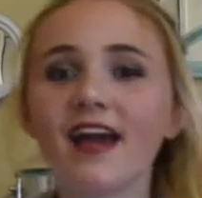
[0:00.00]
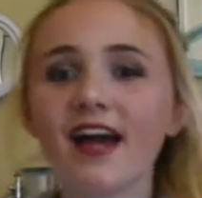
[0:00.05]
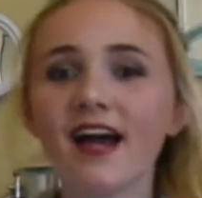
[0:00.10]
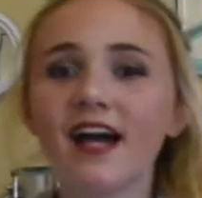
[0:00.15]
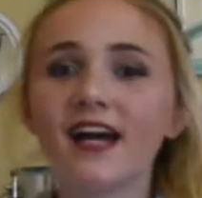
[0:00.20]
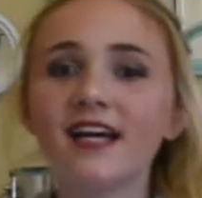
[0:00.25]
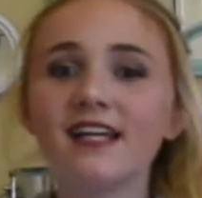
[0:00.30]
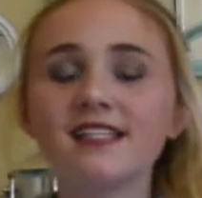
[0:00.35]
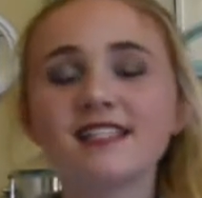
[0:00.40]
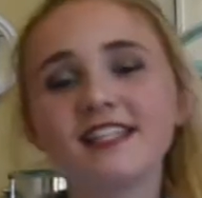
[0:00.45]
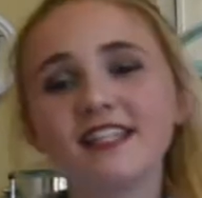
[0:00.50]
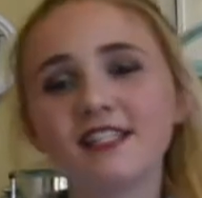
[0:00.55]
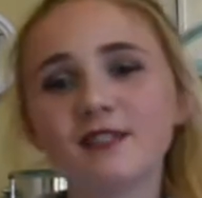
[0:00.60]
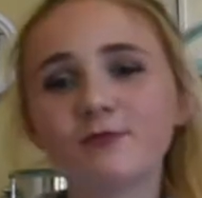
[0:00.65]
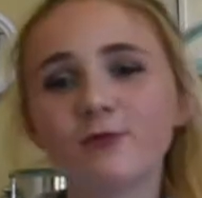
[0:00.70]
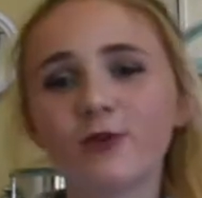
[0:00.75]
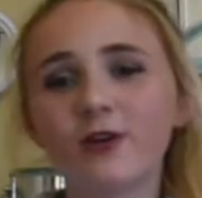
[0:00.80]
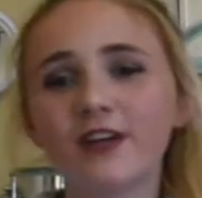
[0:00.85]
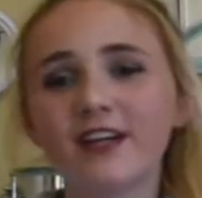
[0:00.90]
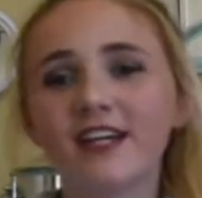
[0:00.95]
guys, it's
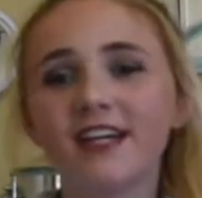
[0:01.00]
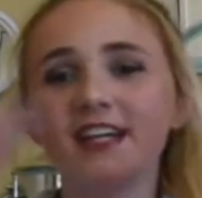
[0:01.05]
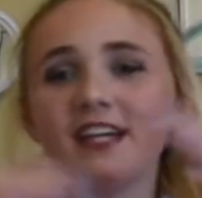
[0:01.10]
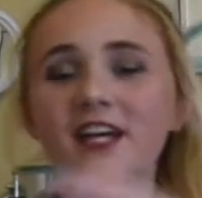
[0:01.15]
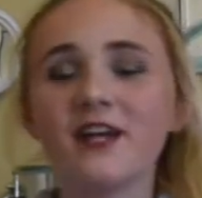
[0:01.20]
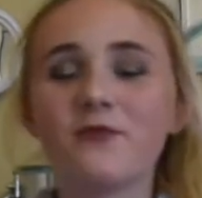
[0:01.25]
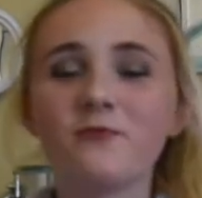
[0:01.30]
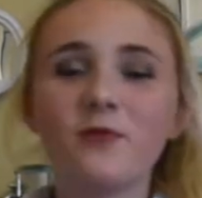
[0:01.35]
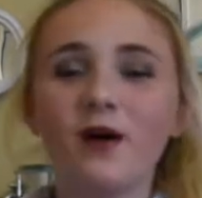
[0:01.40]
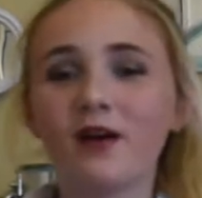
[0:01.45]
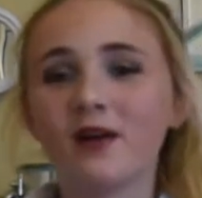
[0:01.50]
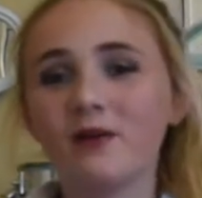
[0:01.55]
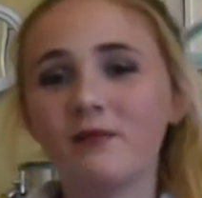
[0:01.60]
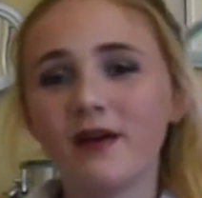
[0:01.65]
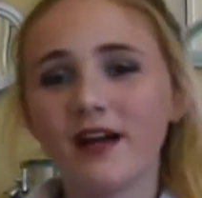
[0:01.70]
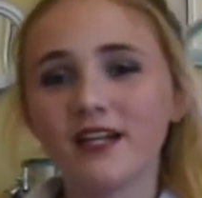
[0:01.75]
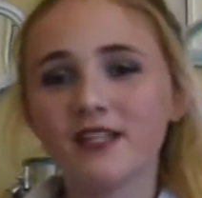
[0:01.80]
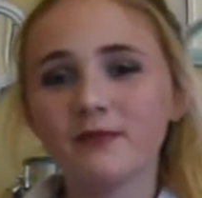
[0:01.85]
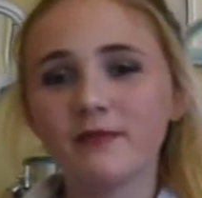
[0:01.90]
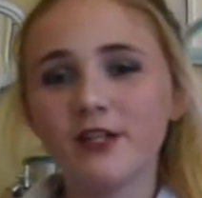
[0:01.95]
Morgan and welcome
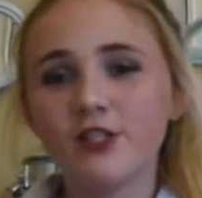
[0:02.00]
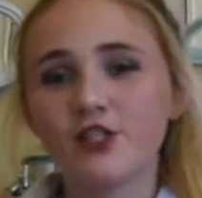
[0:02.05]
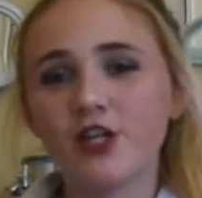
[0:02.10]
back to my